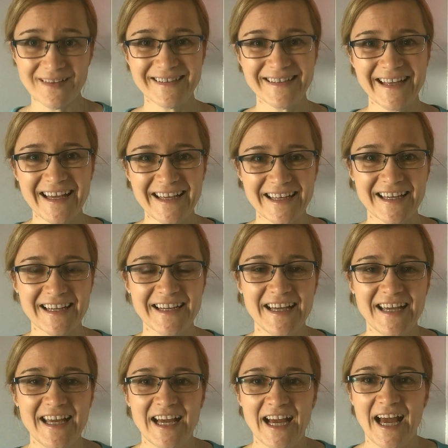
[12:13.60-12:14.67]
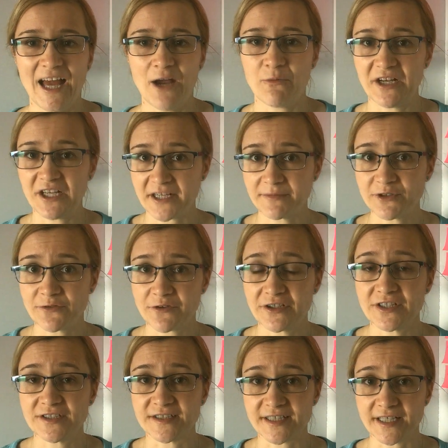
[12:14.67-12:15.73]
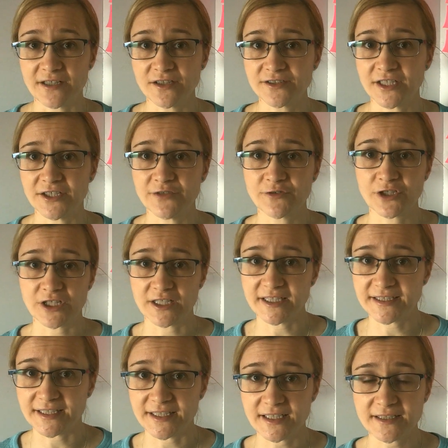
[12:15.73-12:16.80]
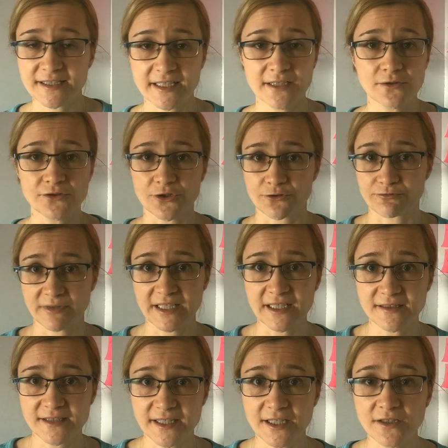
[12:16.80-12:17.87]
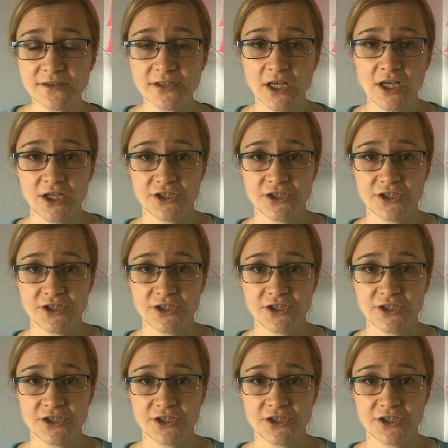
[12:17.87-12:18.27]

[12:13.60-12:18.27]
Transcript: Okay, good. When it comes to, for instance, skills, and you've got listening skills or reading skills.